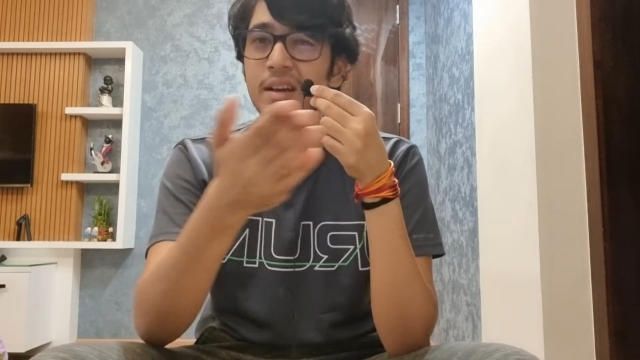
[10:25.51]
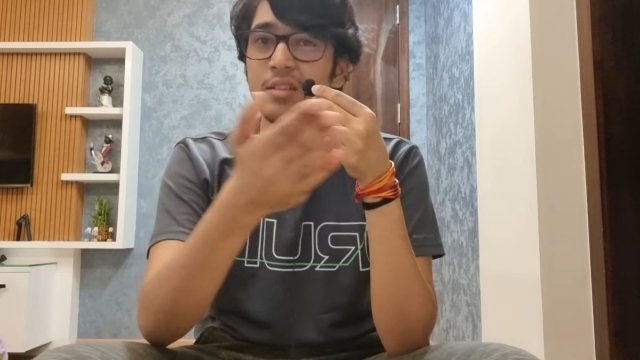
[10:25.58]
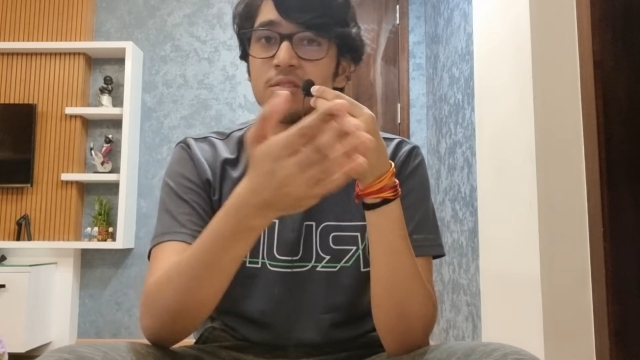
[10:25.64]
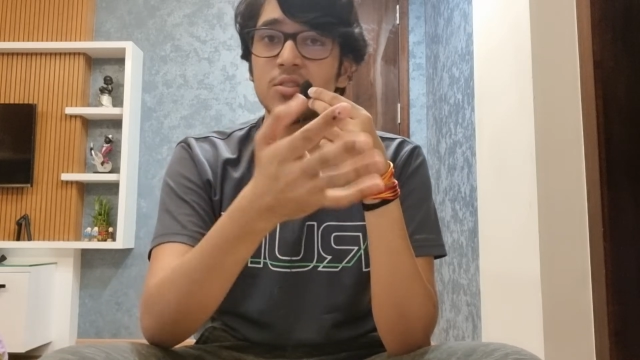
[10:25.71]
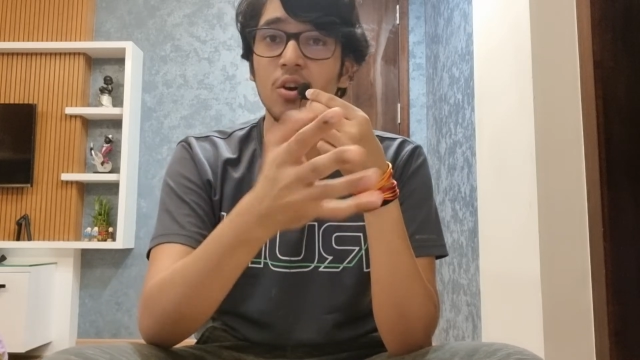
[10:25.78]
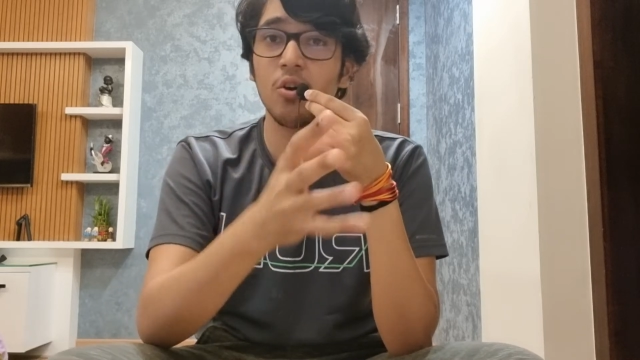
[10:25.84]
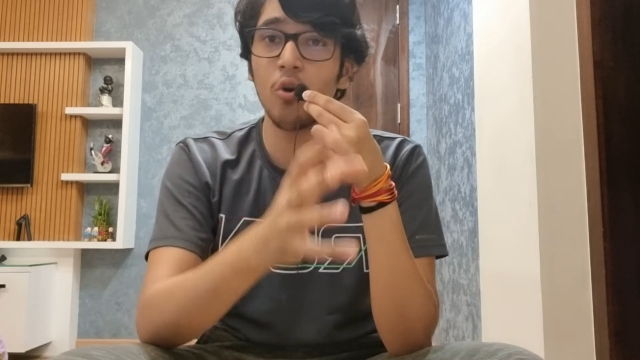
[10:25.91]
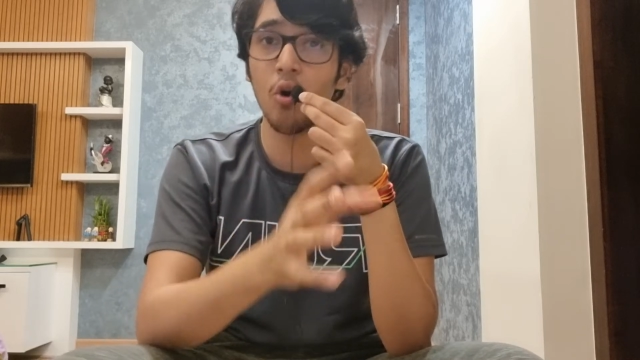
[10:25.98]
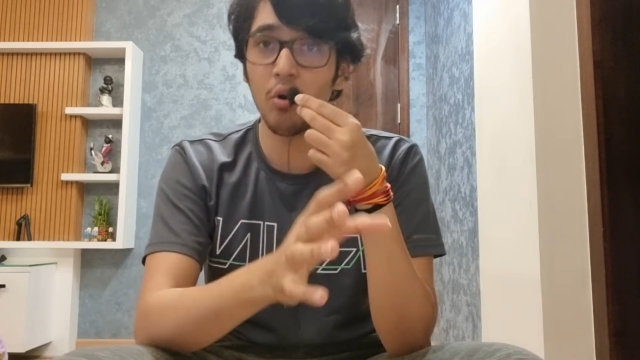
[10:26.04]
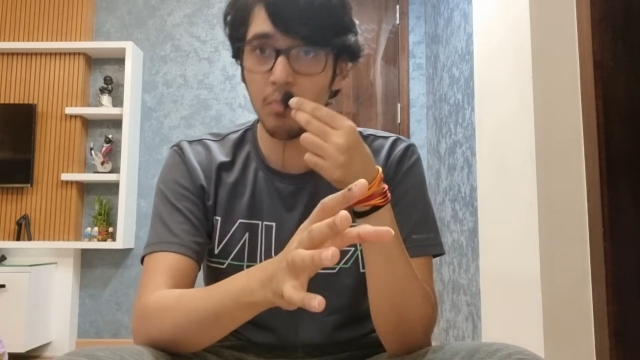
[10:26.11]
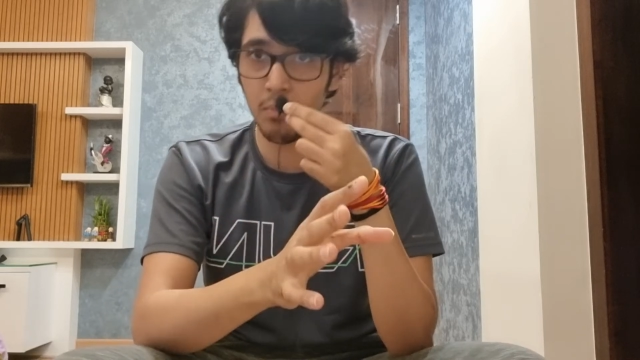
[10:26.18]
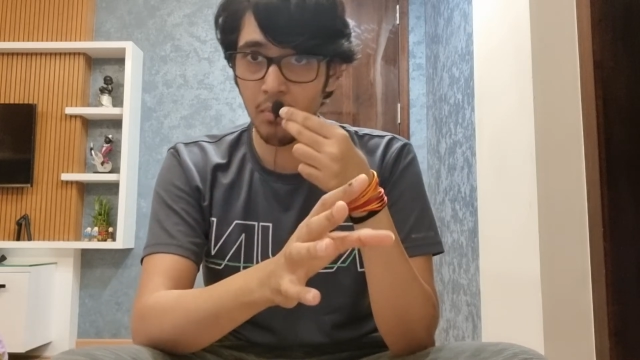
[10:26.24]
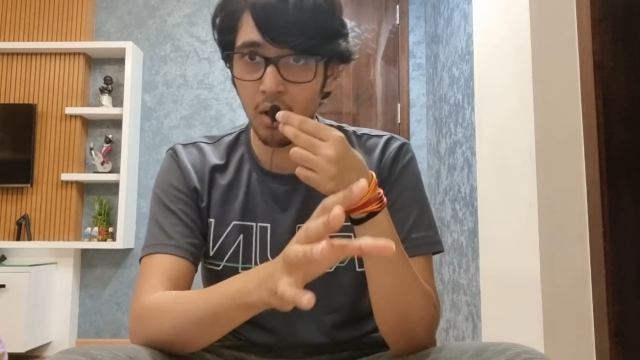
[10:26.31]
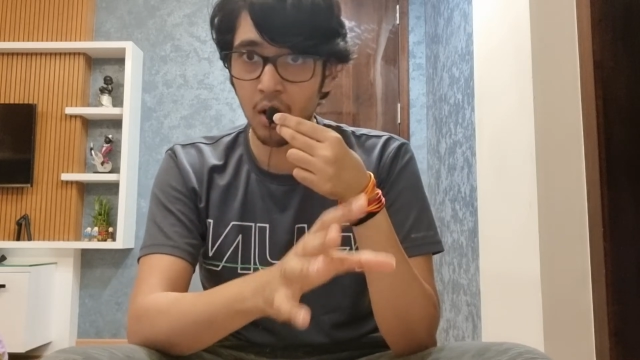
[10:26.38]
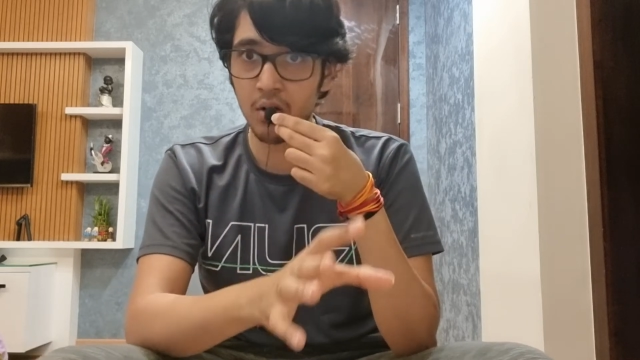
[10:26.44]
it's a
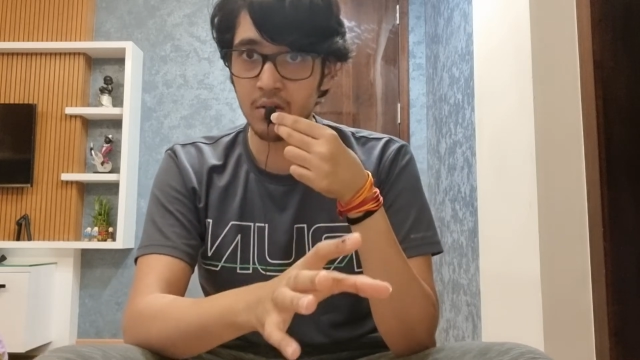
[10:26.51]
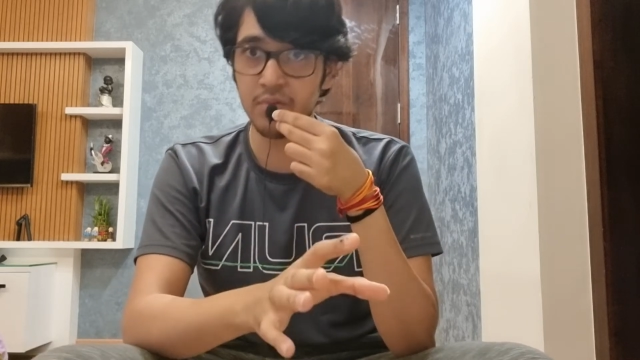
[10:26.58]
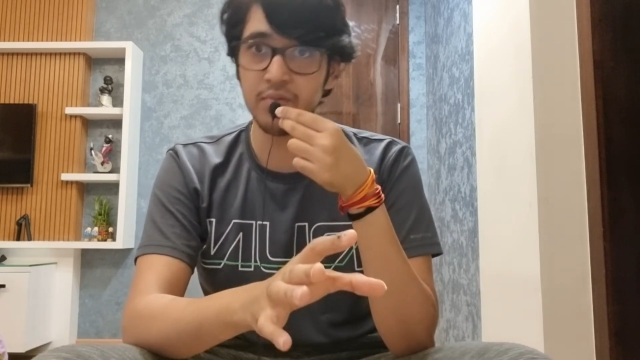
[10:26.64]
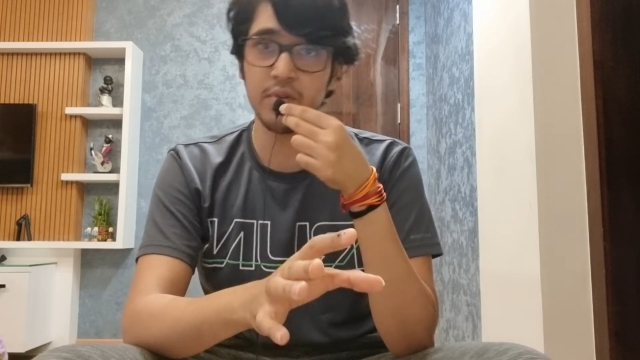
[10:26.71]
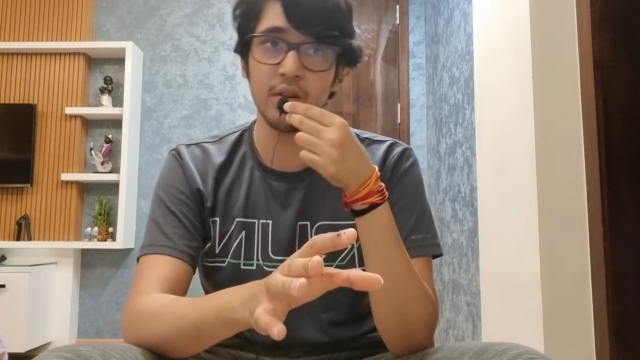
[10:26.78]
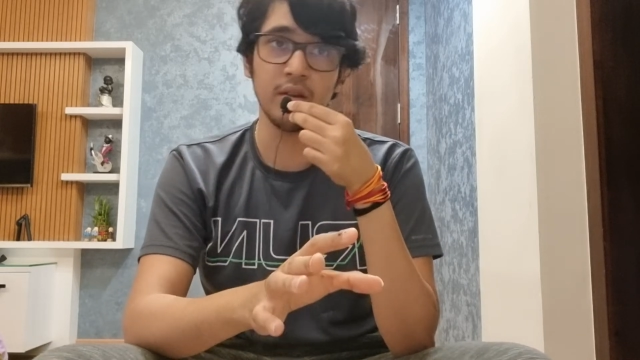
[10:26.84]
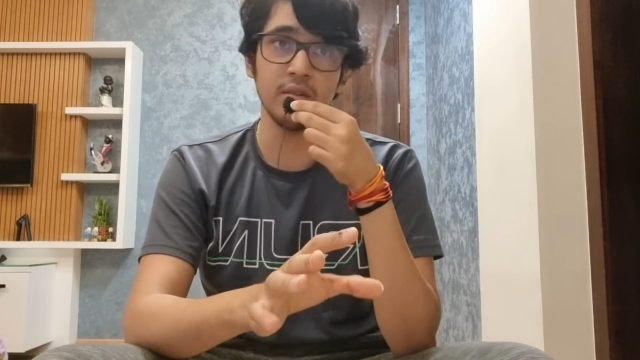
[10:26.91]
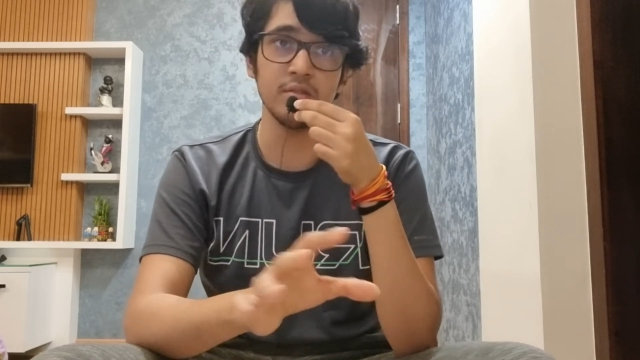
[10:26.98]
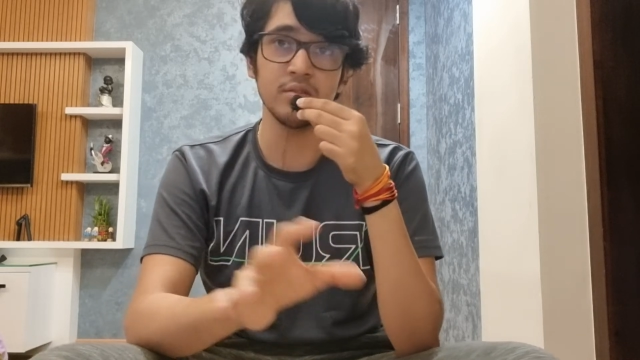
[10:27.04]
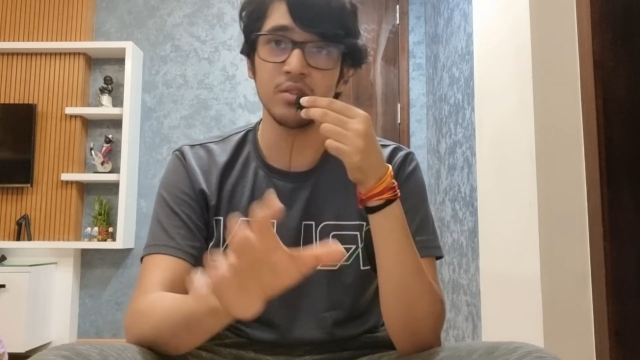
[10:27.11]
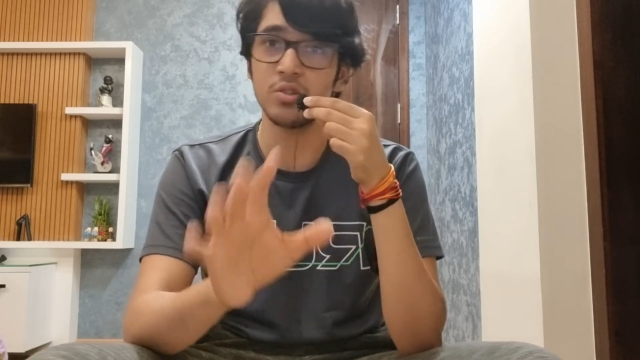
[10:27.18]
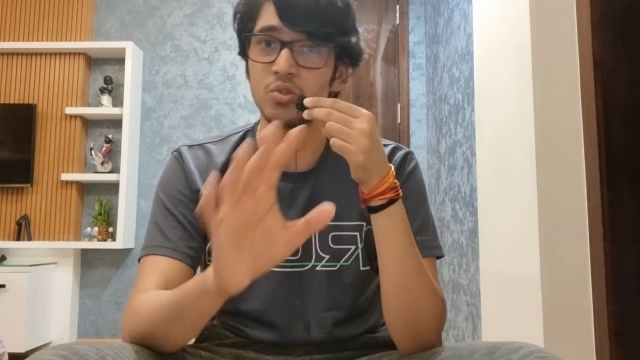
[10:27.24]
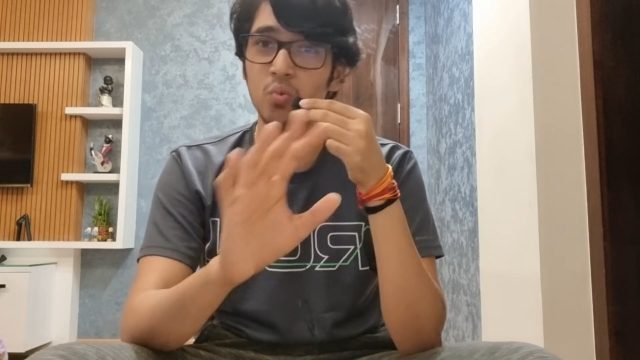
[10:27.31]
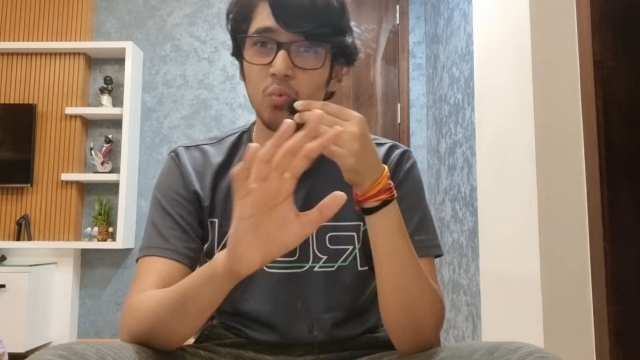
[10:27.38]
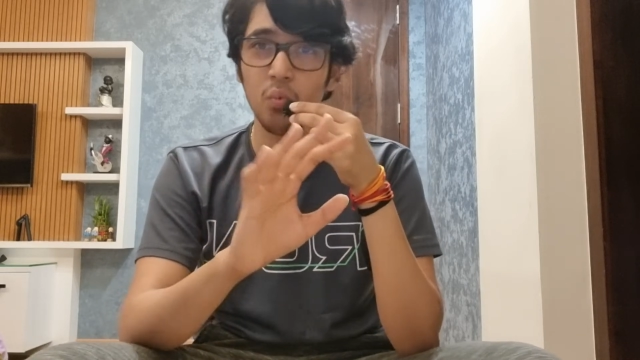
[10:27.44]
gourmand fragrance.
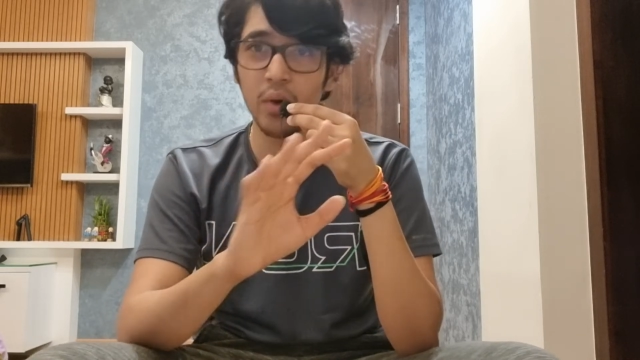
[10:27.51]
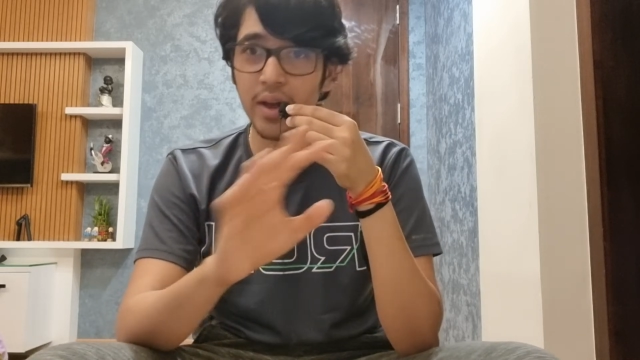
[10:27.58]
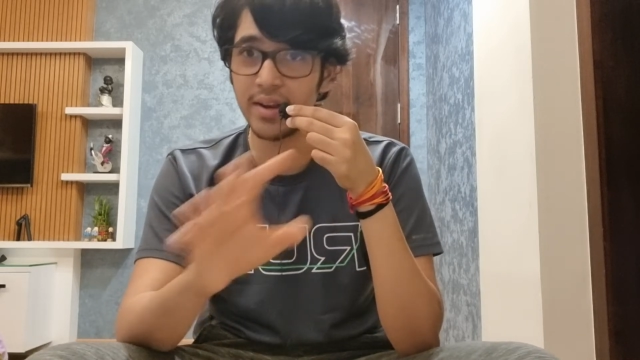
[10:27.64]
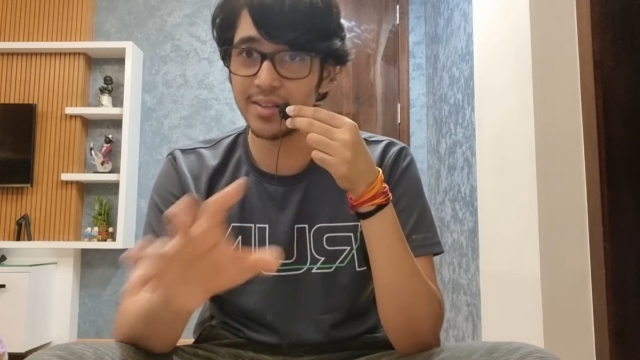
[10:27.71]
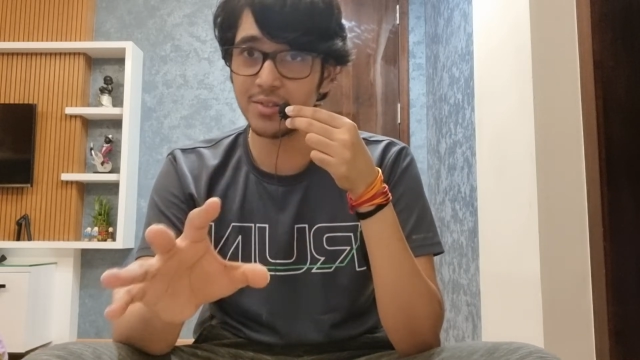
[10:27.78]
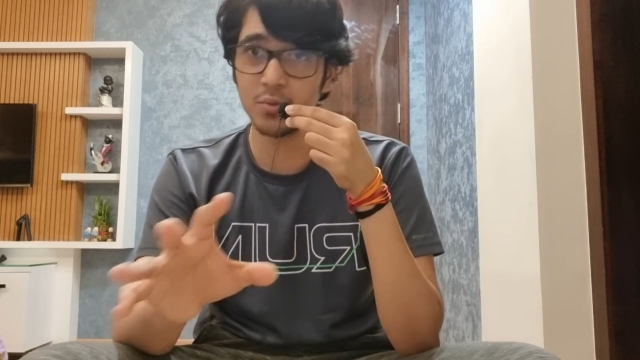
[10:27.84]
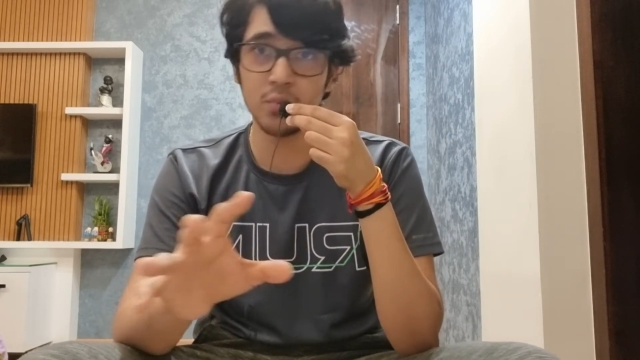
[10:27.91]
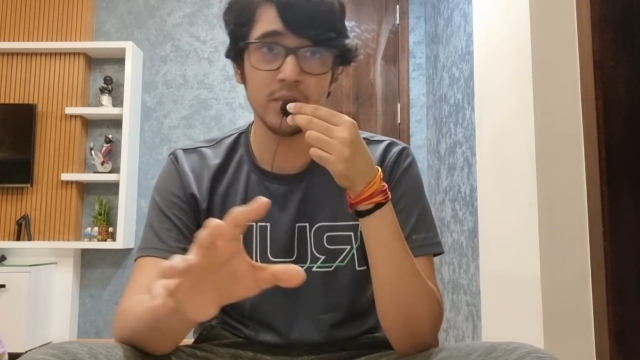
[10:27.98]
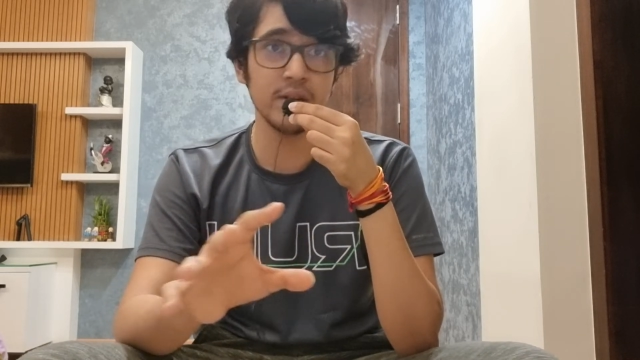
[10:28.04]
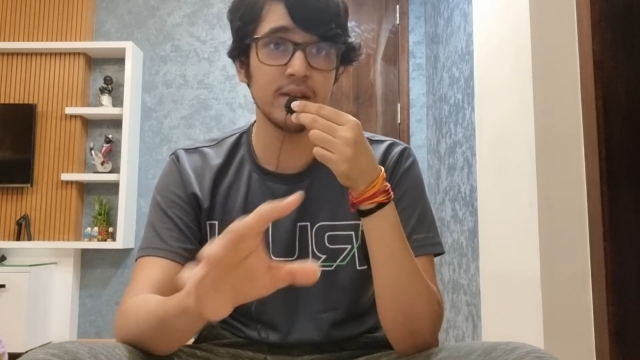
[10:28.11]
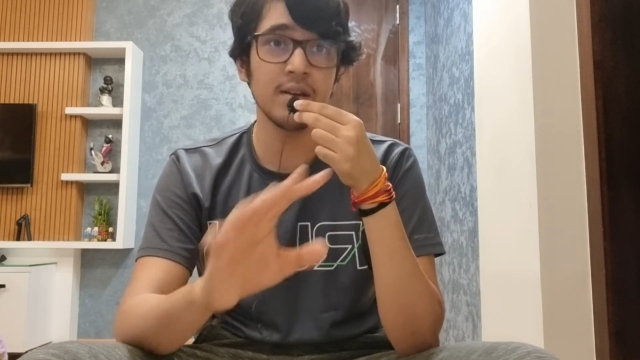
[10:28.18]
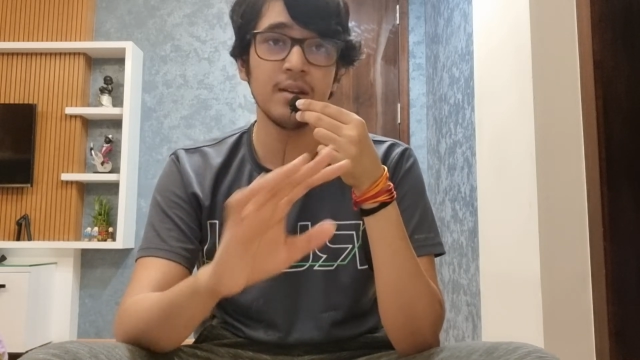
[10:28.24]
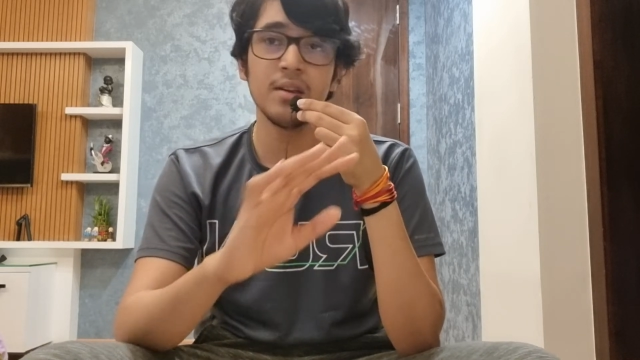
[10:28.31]
It's very sweet.